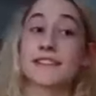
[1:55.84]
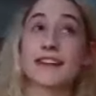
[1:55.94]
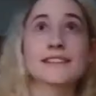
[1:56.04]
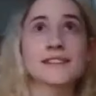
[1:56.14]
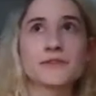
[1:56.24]
a,
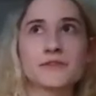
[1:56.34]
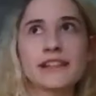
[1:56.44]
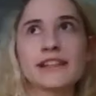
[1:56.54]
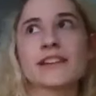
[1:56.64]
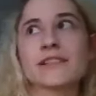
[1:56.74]
that's a
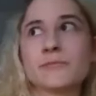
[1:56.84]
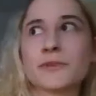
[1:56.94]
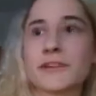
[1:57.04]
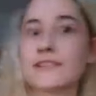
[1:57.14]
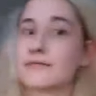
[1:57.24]
really good
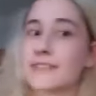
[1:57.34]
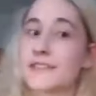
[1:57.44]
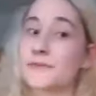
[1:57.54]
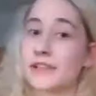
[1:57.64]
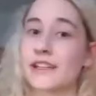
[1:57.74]
point. That's
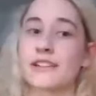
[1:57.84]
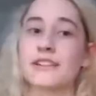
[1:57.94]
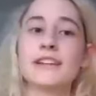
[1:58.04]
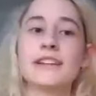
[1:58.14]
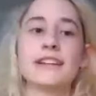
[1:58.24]
really
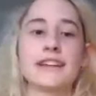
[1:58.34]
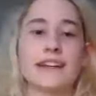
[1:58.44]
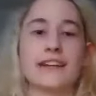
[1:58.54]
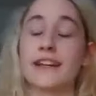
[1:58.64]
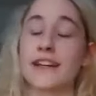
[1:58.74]
good.
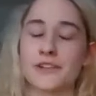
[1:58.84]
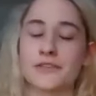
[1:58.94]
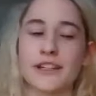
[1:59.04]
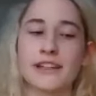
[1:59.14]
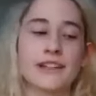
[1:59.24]
And I
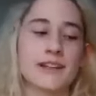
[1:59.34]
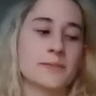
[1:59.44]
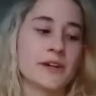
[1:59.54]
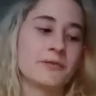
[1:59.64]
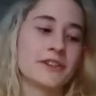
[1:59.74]
agree,
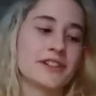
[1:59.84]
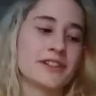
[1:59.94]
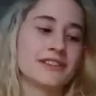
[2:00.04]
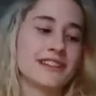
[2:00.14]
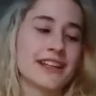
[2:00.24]
but
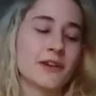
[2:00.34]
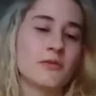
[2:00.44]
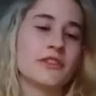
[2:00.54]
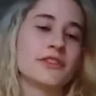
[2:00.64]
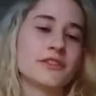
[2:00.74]
we're like
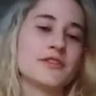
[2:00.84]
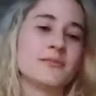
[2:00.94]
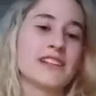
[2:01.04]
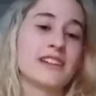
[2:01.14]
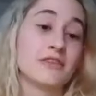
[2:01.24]
one or two
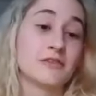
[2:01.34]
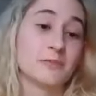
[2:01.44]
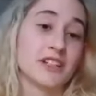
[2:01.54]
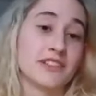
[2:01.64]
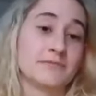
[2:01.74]
million over
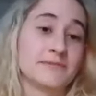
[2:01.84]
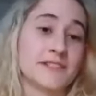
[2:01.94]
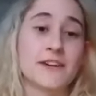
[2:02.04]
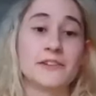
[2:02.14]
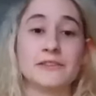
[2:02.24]
budget.
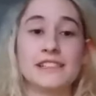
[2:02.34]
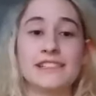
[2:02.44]
So,